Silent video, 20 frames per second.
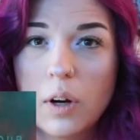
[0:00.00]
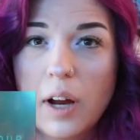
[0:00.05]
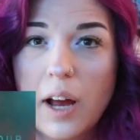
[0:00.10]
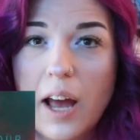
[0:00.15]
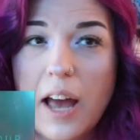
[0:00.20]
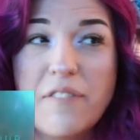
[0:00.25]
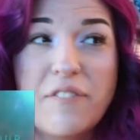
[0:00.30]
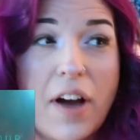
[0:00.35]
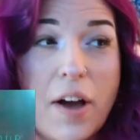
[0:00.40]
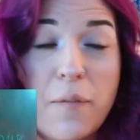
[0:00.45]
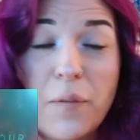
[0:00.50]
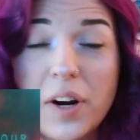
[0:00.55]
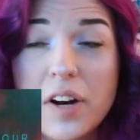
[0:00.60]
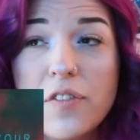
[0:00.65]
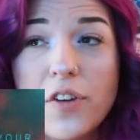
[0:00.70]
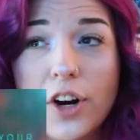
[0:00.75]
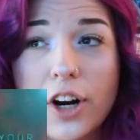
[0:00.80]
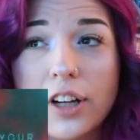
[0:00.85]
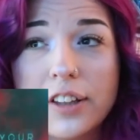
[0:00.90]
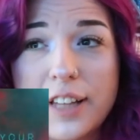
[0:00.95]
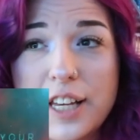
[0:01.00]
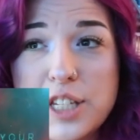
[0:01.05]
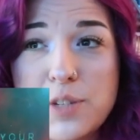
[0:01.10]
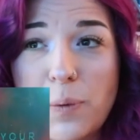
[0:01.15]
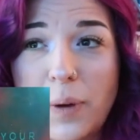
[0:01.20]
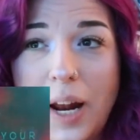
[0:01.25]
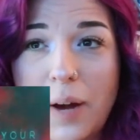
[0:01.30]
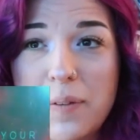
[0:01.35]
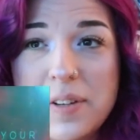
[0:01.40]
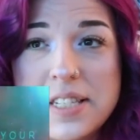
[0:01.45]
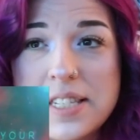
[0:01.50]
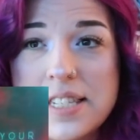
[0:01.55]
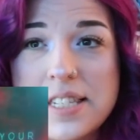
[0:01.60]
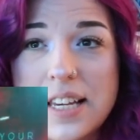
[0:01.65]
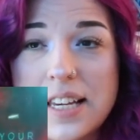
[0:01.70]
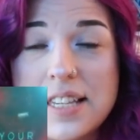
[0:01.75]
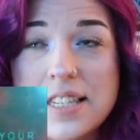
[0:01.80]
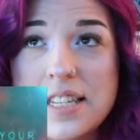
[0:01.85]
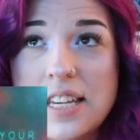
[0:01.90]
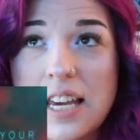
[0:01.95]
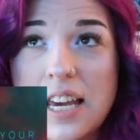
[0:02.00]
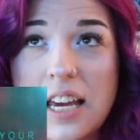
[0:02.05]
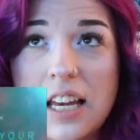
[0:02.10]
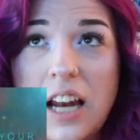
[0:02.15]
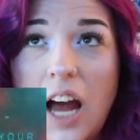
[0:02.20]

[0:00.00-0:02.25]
If I would have heard this when I was 16,